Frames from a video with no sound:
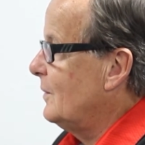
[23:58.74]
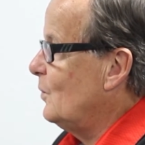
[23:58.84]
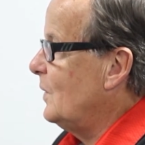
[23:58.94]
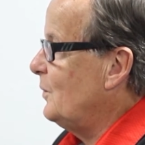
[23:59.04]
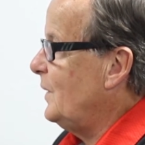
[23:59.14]

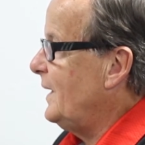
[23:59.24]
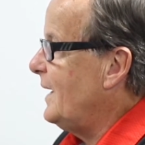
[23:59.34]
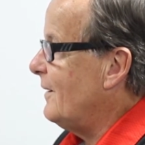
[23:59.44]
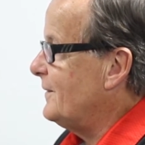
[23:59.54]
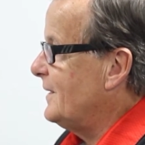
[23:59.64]
when we
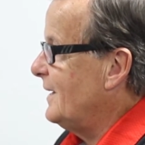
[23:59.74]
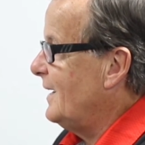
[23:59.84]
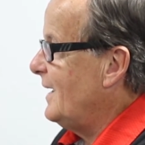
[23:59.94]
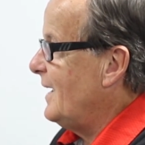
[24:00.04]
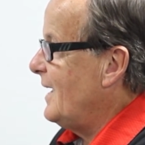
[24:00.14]
left.
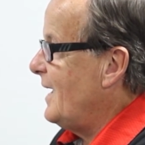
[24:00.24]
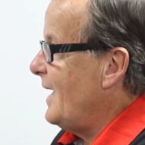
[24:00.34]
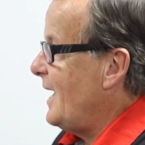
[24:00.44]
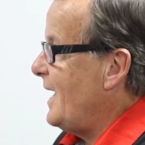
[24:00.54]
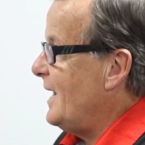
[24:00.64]

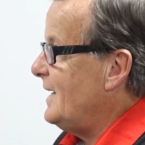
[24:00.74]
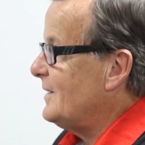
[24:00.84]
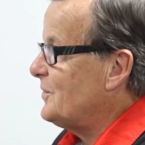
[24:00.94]
And it